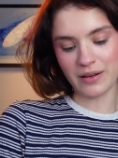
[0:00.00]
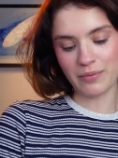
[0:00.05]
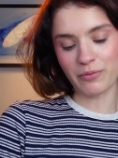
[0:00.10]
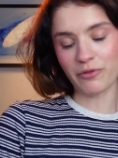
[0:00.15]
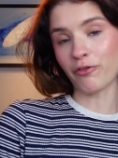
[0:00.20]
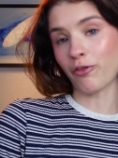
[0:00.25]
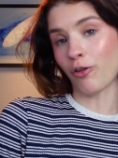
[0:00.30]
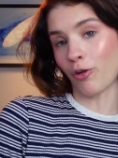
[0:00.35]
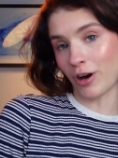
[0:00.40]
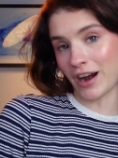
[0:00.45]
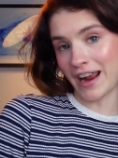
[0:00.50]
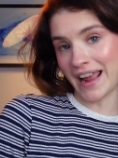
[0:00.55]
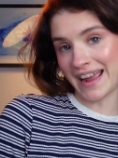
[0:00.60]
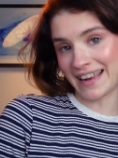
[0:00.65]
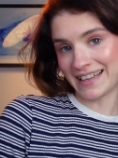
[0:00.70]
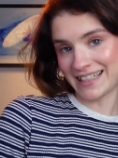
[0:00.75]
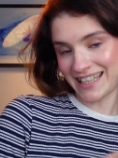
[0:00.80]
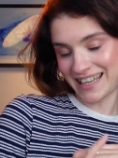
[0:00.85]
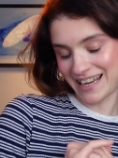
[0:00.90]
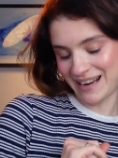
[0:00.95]

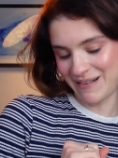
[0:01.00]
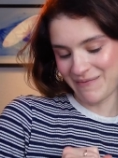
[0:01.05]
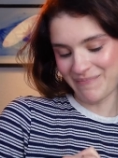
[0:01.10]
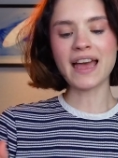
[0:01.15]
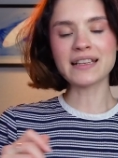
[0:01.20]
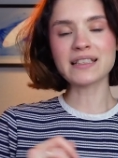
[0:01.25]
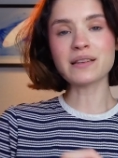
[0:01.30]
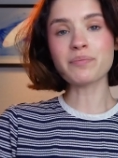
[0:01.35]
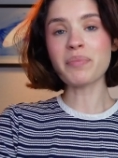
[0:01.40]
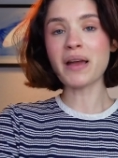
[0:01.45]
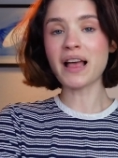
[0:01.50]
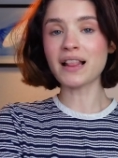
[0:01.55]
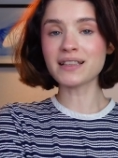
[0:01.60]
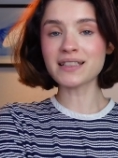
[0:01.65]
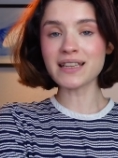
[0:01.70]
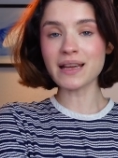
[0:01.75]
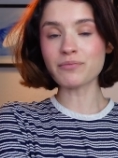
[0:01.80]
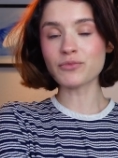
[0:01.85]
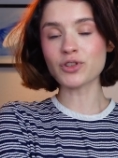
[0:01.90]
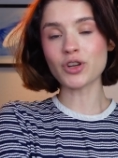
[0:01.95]
beforehand. And the
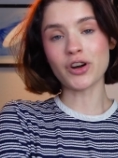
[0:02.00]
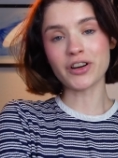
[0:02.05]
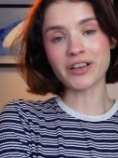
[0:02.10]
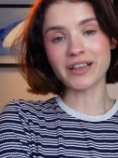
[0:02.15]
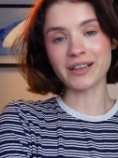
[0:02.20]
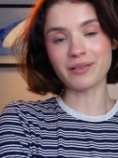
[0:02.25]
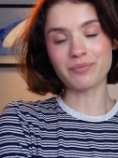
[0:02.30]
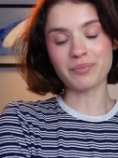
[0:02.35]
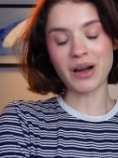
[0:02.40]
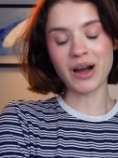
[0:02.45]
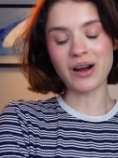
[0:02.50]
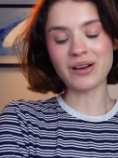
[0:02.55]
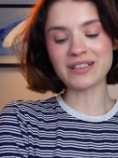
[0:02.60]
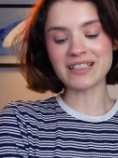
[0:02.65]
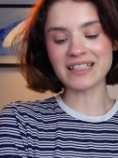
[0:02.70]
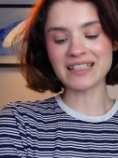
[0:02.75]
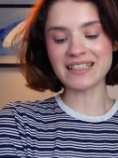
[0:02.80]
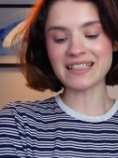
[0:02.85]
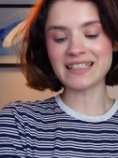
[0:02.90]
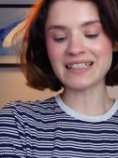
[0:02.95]
palette I'm talking
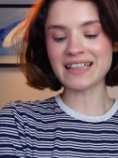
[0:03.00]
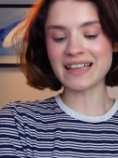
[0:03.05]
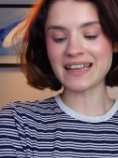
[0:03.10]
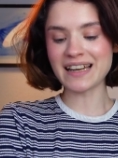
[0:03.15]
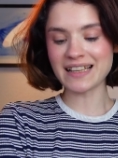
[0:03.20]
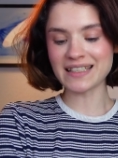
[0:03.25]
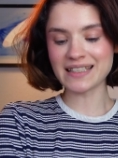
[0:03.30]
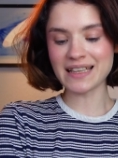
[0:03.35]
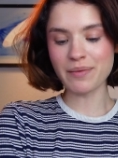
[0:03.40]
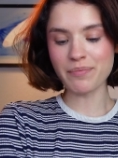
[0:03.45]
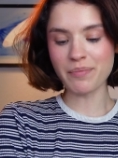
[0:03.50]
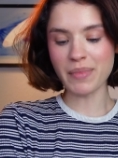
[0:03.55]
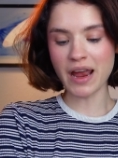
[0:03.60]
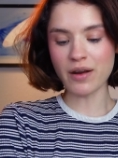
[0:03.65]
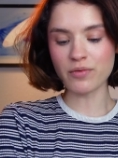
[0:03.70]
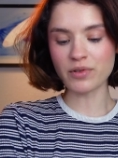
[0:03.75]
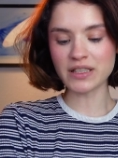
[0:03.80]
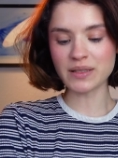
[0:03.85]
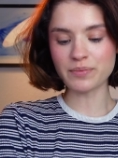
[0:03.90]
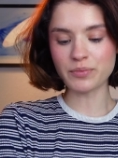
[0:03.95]
about is the Danessa
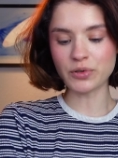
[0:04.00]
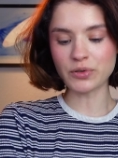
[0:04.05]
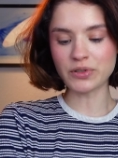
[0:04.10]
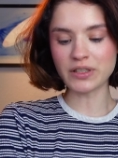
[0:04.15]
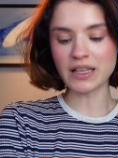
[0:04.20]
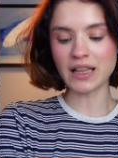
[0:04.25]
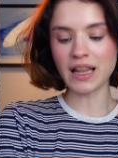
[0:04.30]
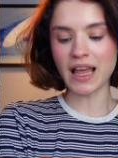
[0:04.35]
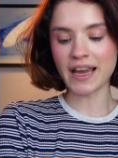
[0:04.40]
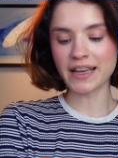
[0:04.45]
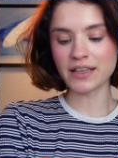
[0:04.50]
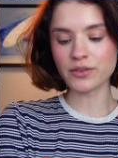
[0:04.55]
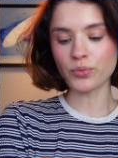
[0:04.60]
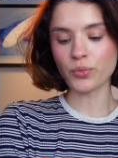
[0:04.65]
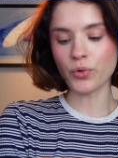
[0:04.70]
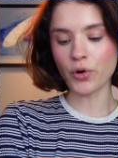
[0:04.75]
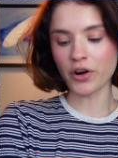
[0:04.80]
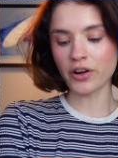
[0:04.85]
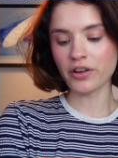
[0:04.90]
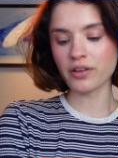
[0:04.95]
Myricks Beauty
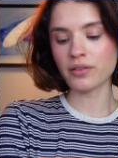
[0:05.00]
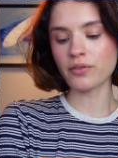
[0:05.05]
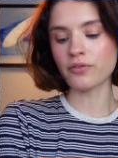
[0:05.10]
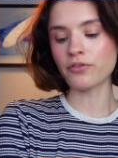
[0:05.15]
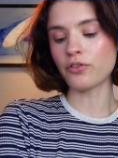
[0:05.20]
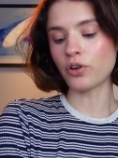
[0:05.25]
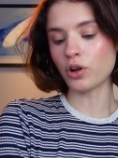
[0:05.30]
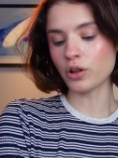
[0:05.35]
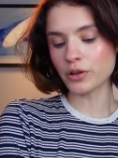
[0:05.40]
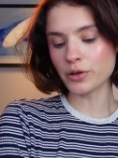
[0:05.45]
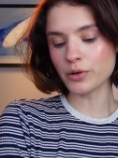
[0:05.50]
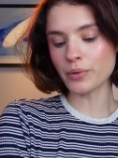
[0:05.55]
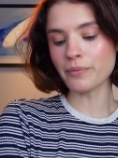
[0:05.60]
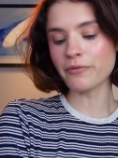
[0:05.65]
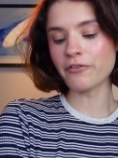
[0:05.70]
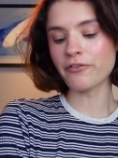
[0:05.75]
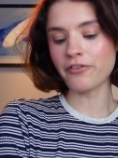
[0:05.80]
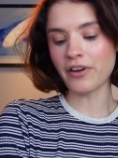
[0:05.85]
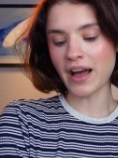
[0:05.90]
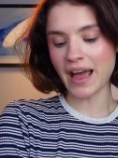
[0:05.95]
Lightwork Volume
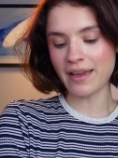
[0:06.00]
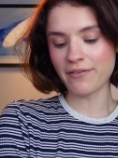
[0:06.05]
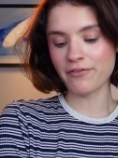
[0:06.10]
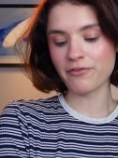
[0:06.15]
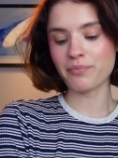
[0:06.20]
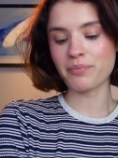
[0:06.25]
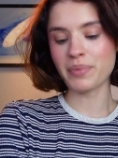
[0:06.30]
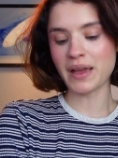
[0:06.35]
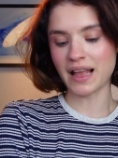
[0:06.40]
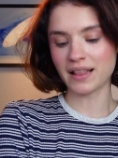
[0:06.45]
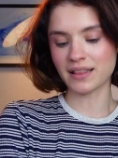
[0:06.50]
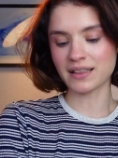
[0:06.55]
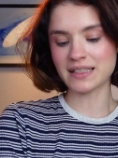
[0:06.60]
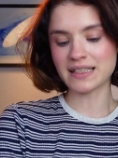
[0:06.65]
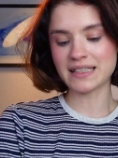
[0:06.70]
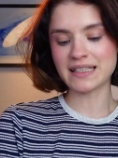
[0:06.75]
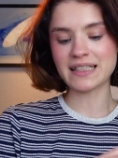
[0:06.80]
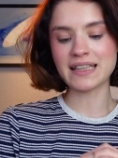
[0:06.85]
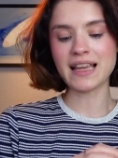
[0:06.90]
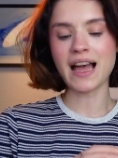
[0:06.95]
5
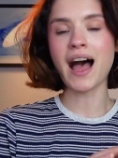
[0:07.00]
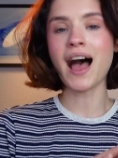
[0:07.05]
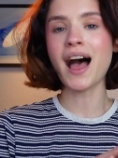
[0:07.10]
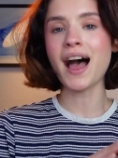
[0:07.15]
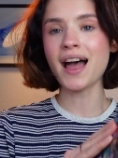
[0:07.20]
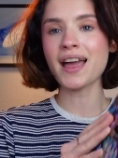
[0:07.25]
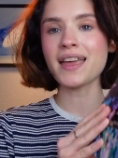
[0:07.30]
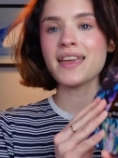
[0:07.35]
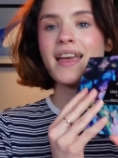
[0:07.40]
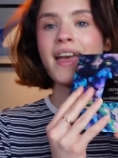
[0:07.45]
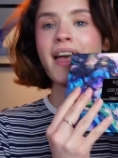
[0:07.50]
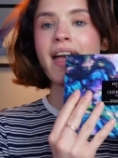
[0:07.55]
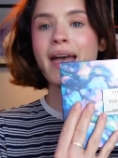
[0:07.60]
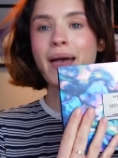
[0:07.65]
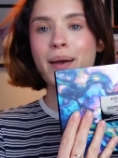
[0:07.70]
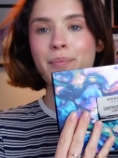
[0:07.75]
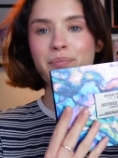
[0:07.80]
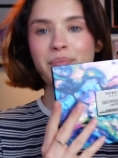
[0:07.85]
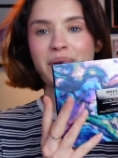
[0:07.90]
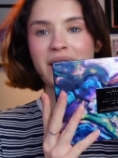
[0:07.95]
palette, the I
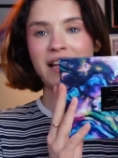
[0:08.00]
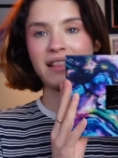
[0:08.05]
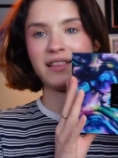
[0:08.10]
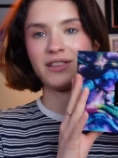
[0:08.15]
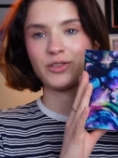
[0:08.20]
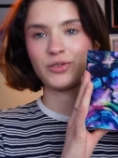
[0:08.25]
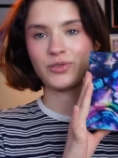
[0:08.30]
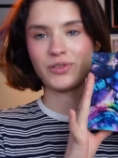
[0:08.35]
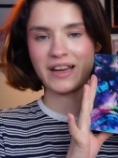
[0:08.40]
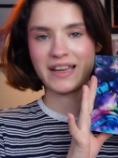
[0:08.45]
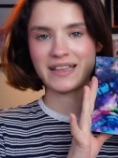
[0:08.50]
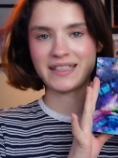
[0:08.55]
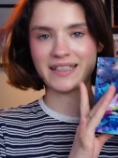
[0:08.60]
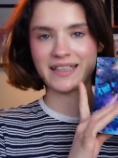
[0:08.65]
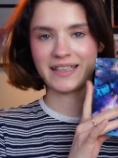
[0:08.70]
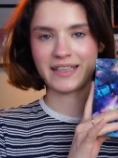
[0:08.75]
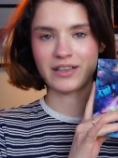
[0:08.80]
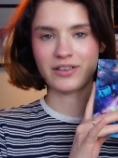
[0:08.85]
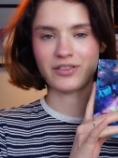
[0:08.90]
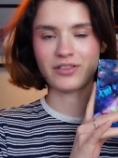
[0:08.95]
Am palette right
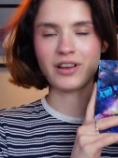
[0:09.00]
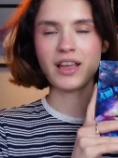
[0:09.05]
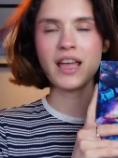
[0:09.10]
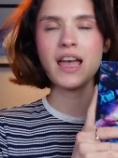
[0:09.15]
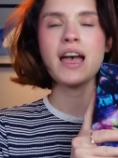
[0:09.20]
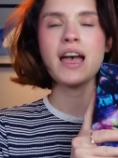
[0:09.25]
here.